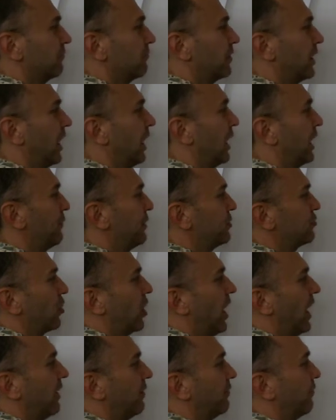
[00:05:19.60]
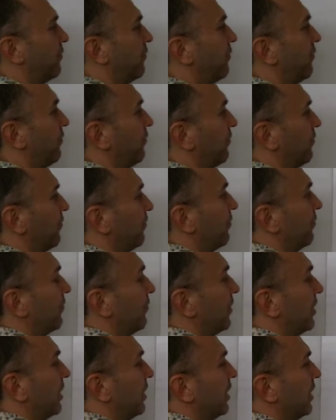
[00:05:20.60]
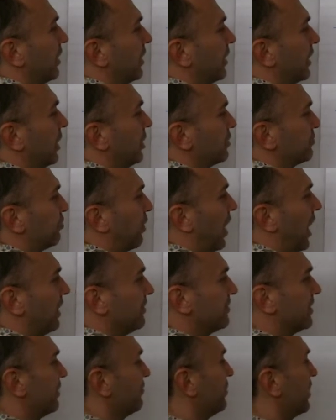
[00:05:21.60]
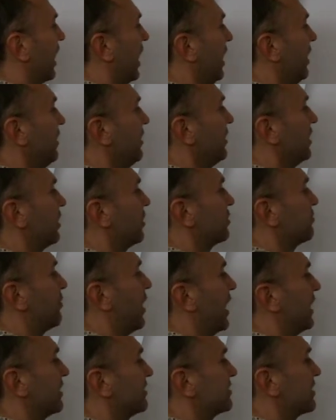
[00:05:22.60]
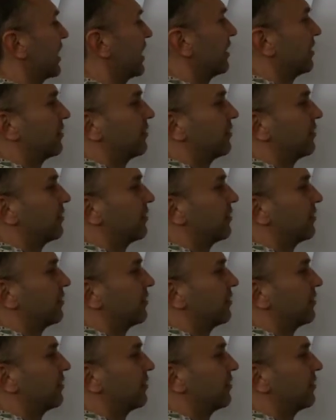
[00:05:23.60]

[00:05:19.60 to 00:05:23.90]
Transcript: Here, let me draw it. Here's positive 10, here's minus 10.